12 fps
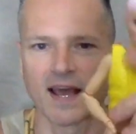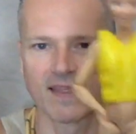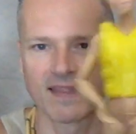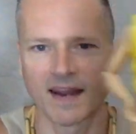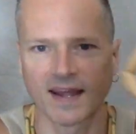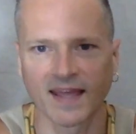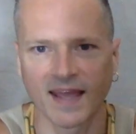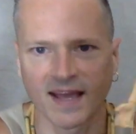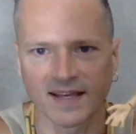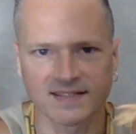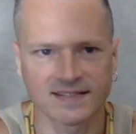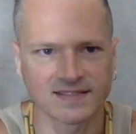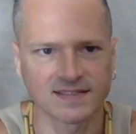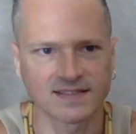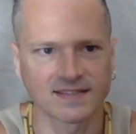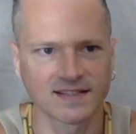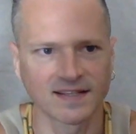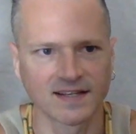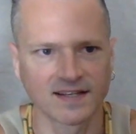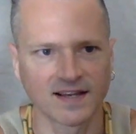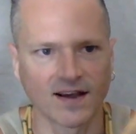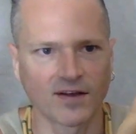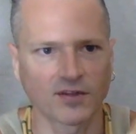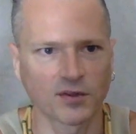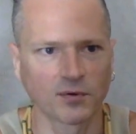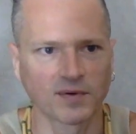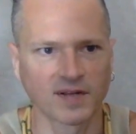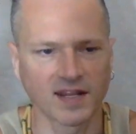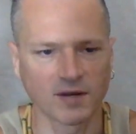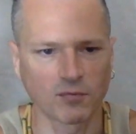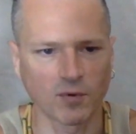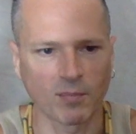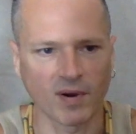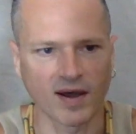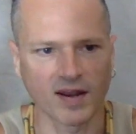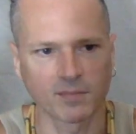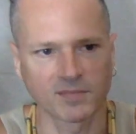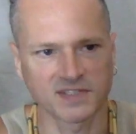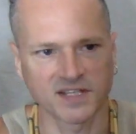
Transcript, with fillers: And then I guess all you would need were bottoms,